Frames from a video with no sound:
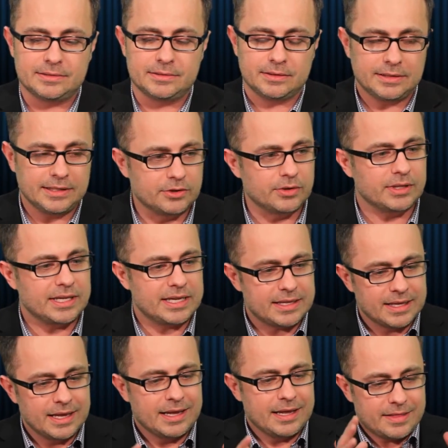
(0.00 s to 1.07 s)

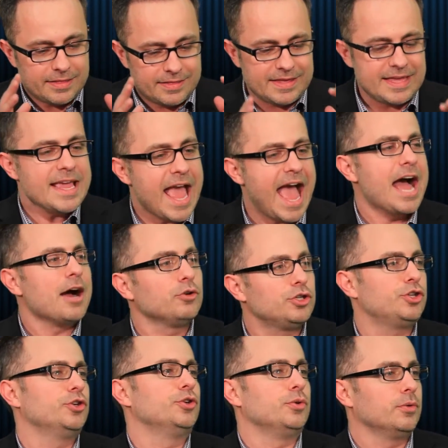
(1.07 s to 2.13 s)
literally the
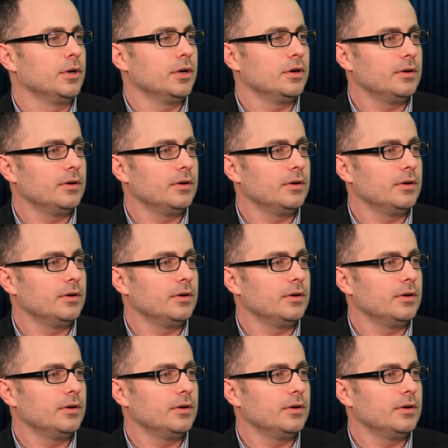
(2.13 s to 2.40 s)
how-to.